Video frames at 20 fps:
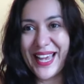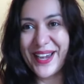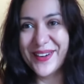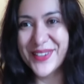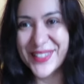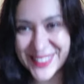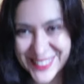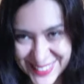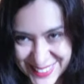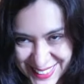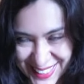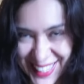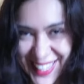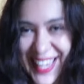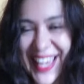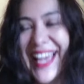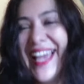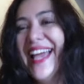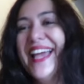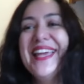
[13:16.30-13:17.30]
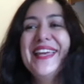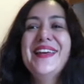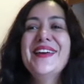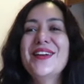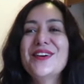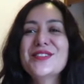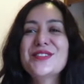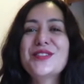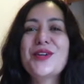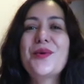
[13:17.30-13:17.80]
allowance?
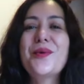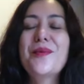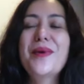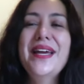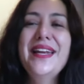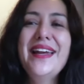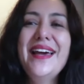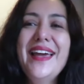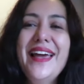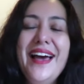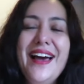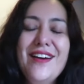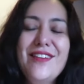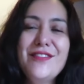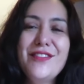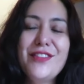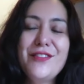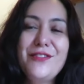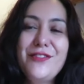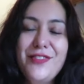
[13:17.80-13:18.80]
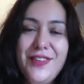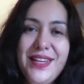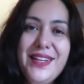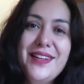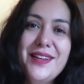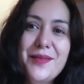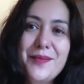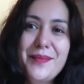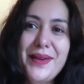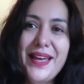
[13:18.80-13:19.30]
yeah so when i have the
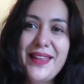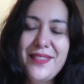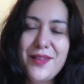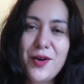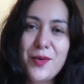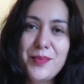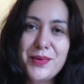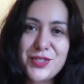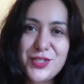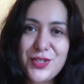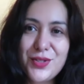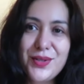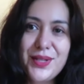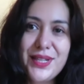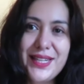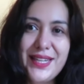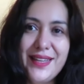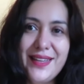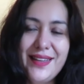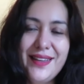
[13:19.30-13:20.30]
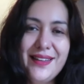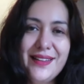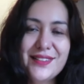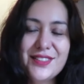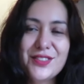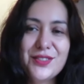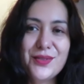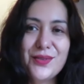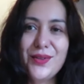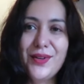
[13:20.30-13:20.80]
freedom and the
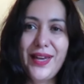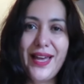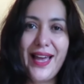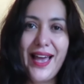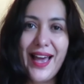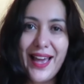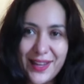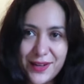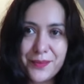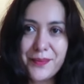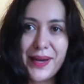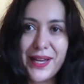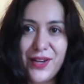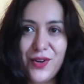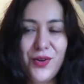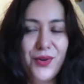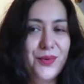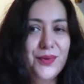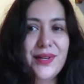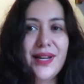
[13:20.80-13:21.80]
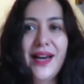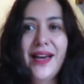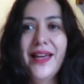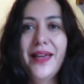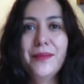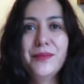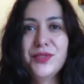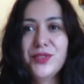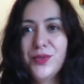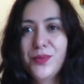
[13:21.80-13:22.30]
opportunity to add my own i
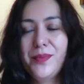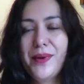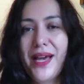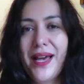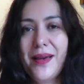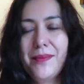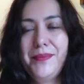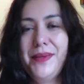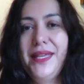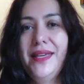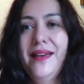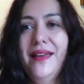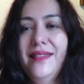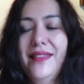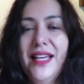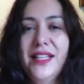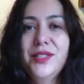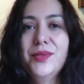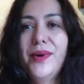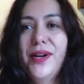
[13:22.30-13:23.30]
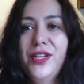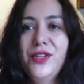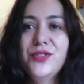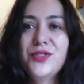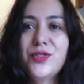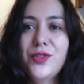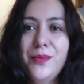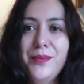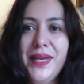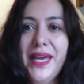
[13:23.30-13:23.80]
am super happy and that's why you
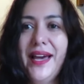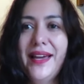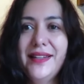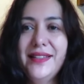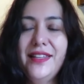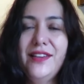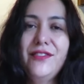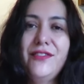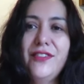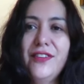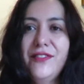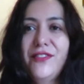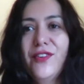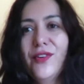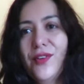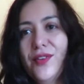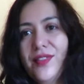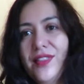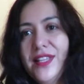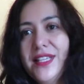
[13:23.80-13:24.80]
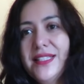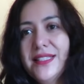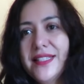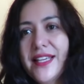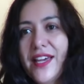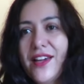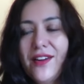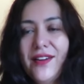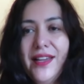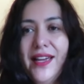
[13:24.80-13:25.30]
saw me add different for this
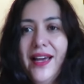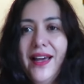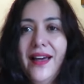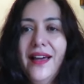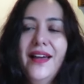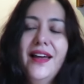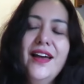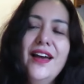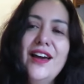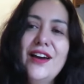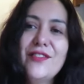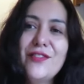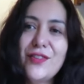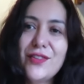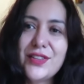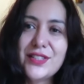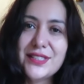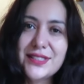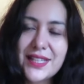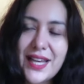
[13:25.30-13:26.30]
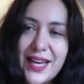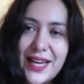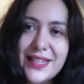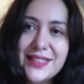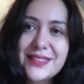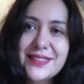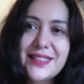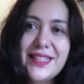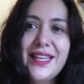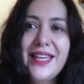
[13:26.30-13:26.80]
area for the
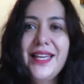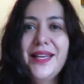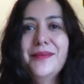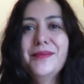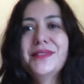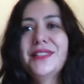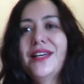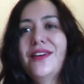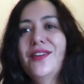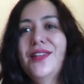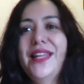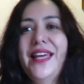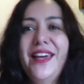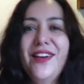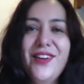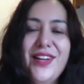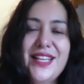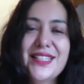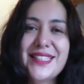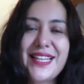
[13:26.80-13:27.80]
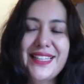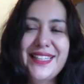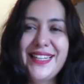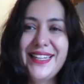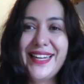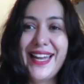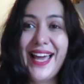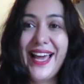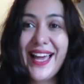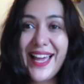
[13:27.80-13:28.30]
side seams on areas i
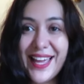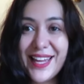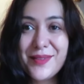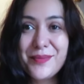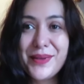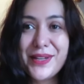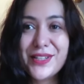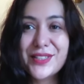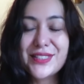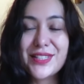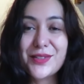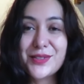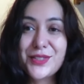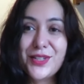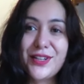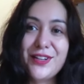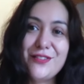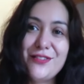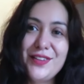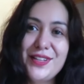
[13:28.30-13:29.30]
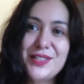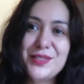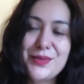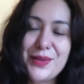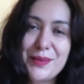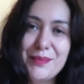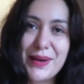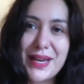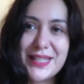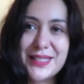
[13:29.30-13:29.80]
didn't add because i was going to finish
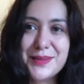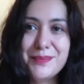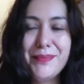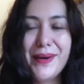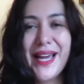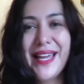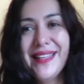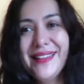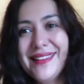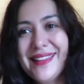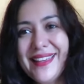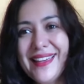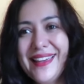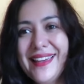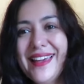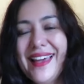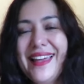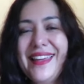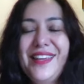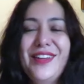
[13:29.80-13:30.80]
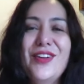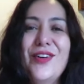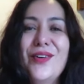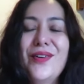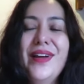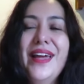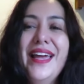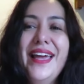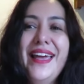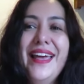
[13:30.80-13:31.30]
with bias binding and you
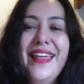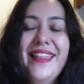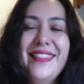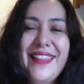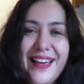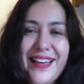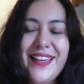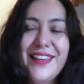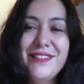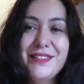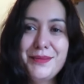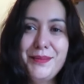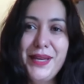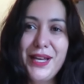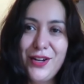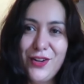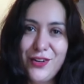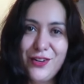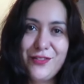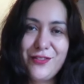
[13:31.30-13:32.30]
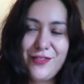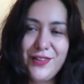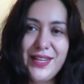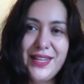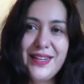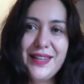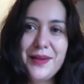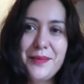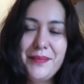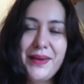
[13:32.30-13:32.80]
know that gives me a lot of
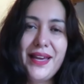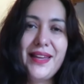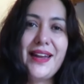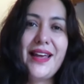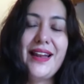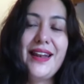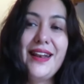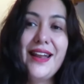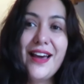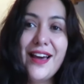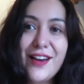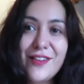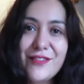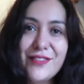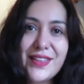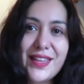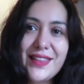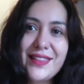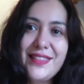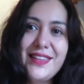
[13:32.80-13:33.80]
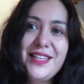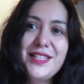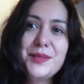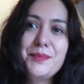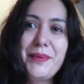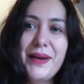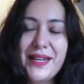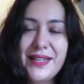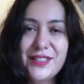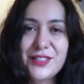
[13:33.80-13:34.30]
freedom and i love that
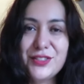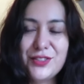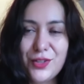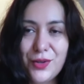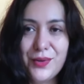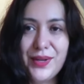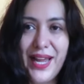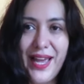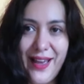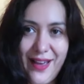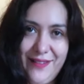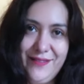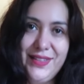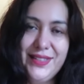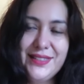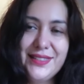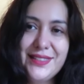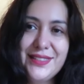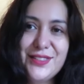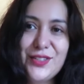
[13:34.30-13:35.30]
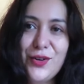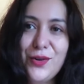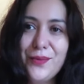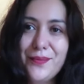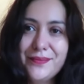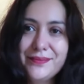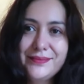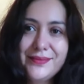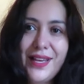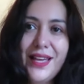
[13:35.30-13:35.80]
these patterns don't have it
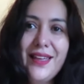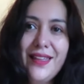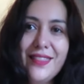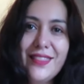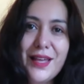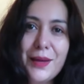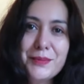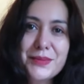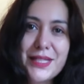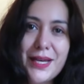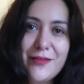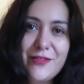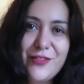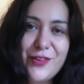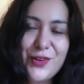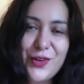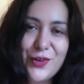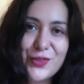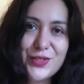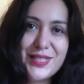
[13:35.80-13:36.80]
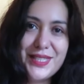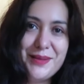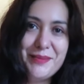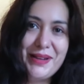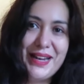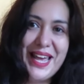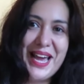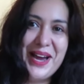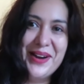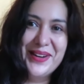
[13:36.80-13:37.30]
so thumbs up for no
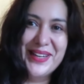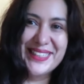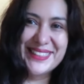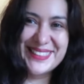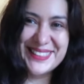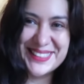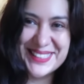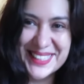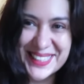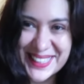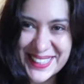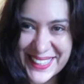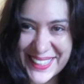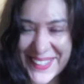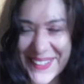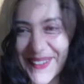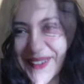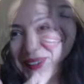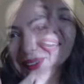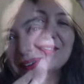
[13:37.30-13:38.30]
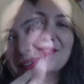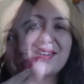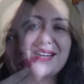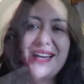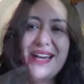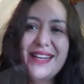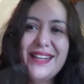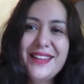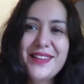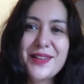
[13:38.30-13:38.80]
seam allowance now
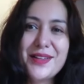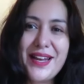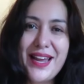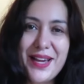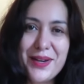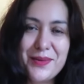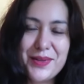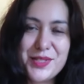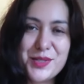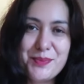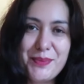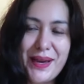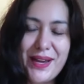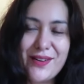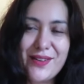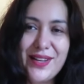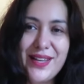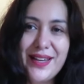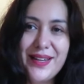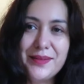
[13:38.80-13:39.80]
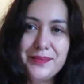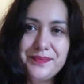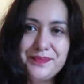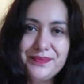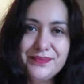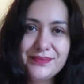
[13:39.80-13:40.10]
regarding the language barrier